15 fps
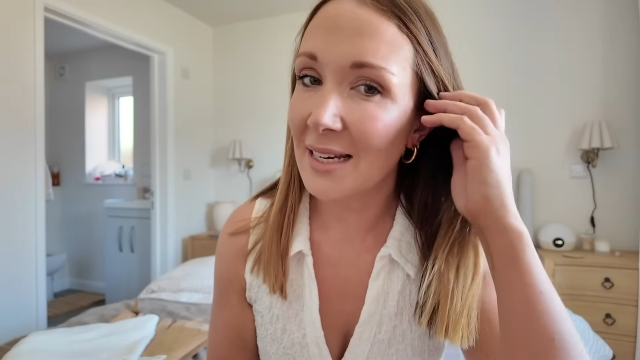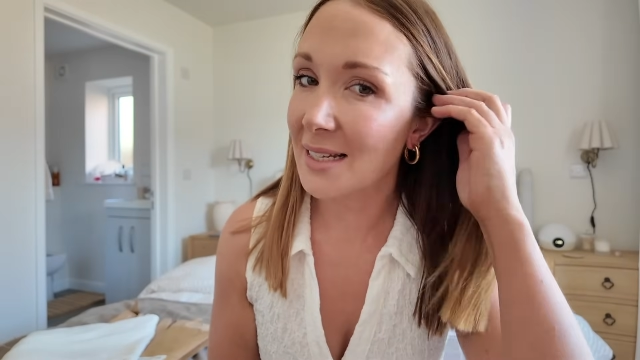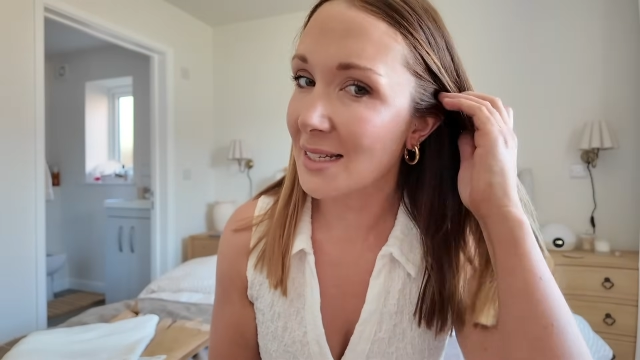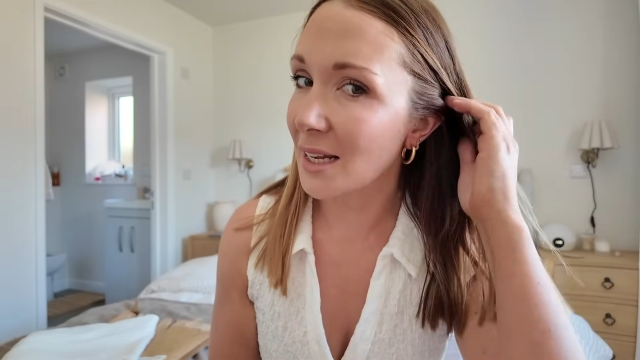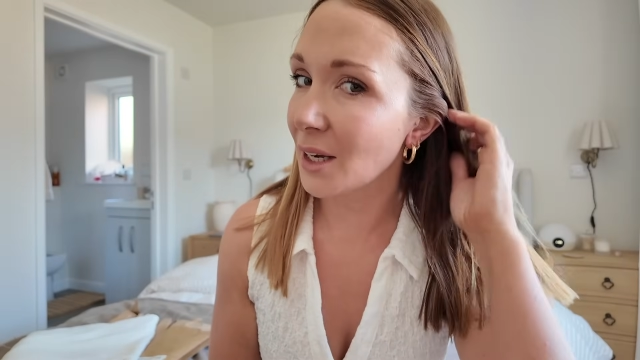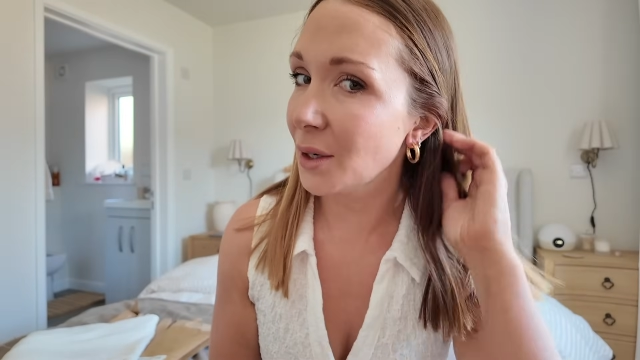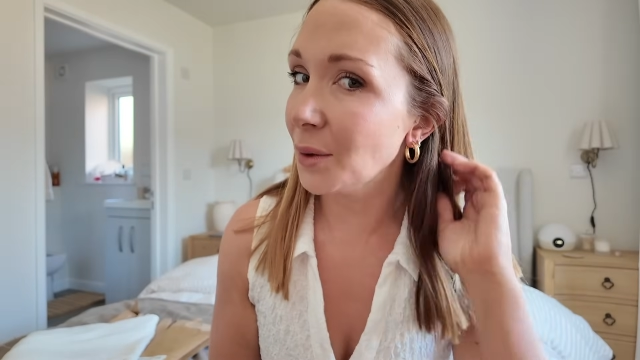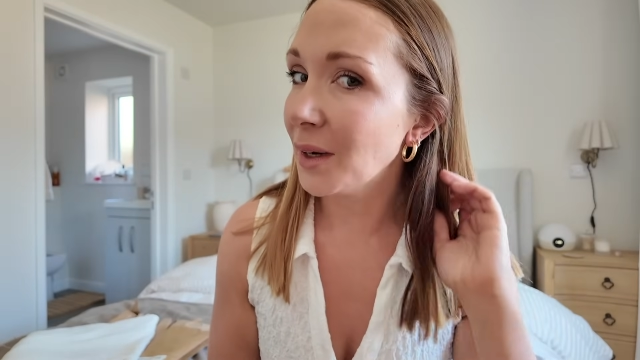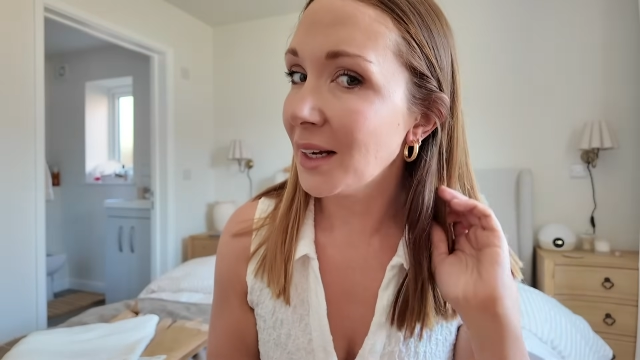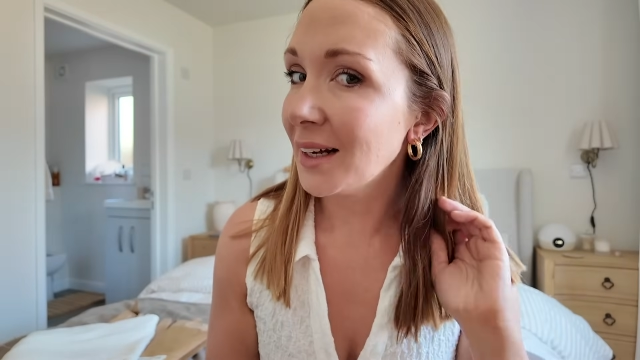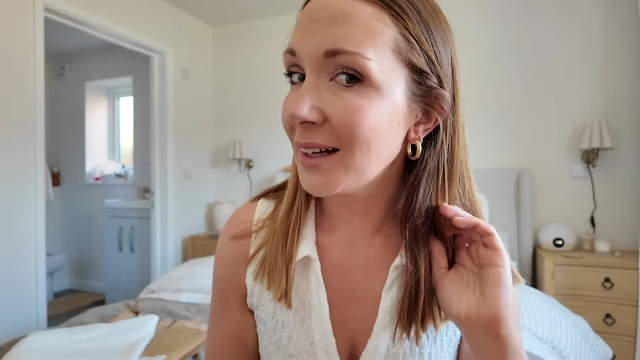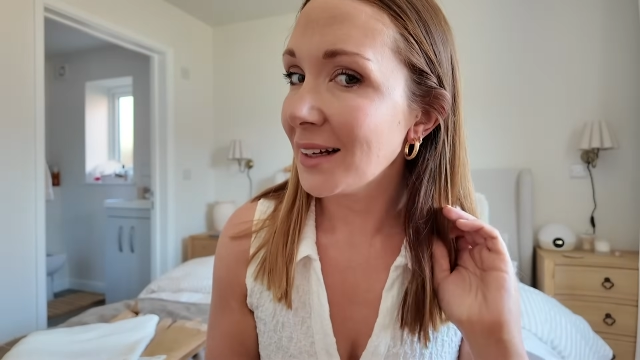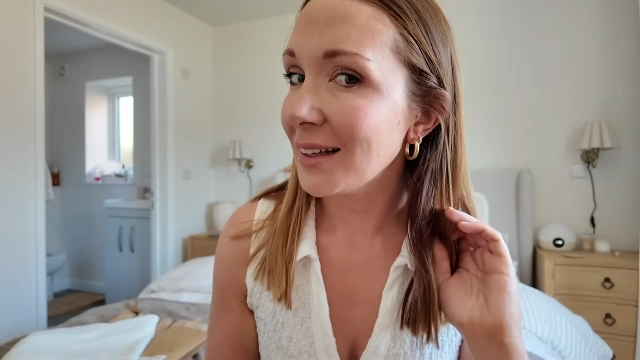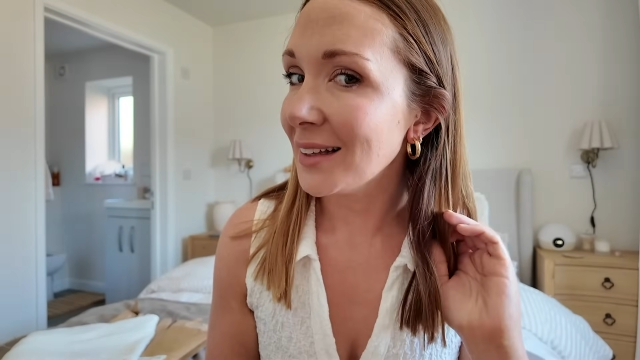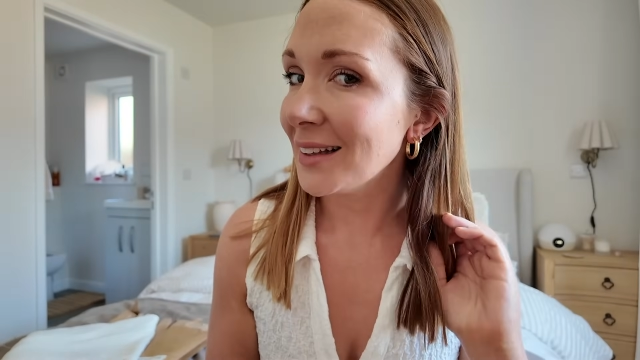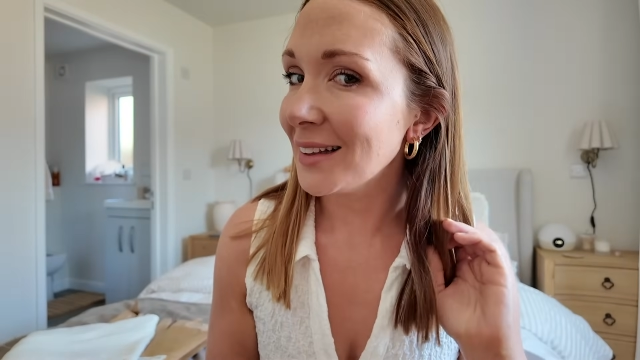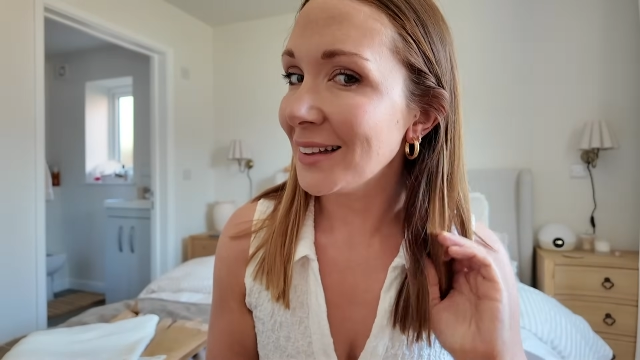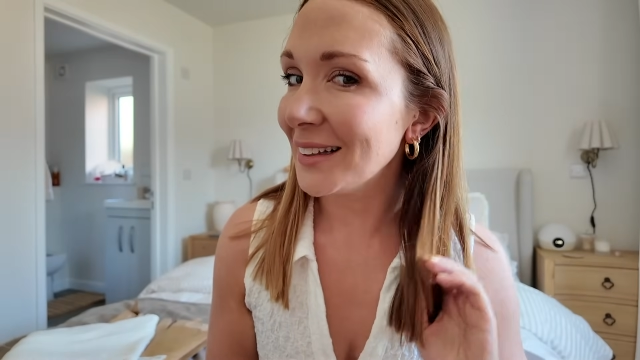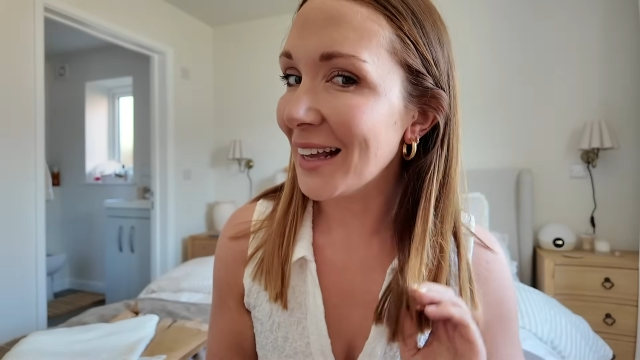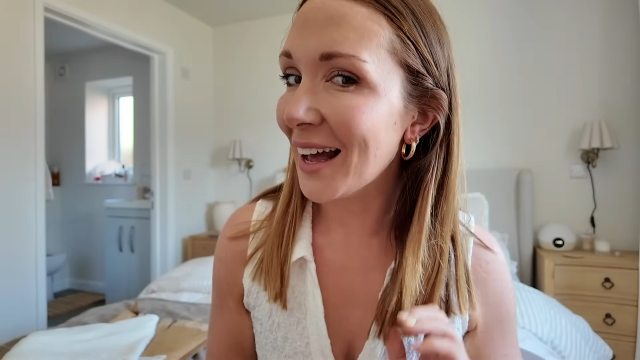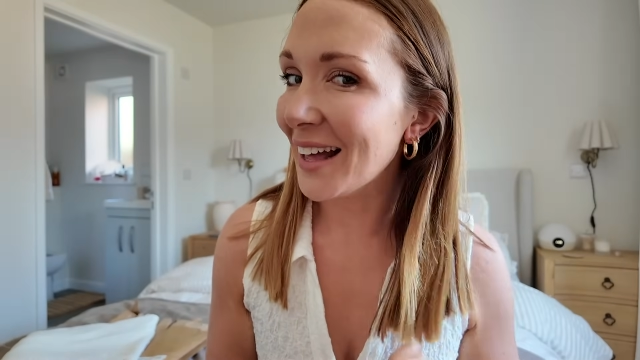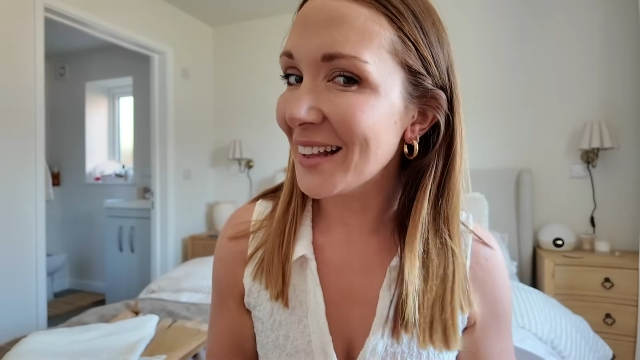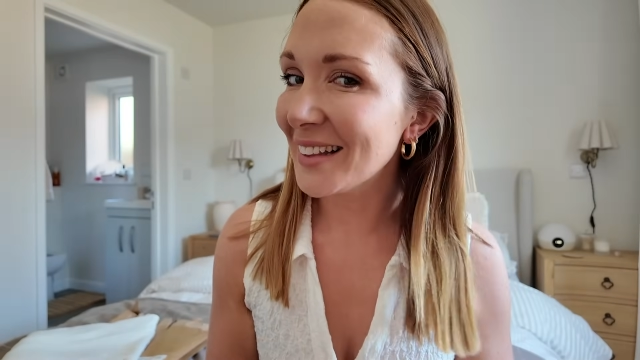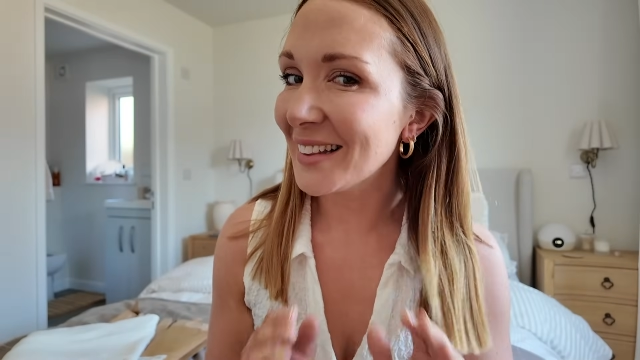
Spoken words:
So yeah,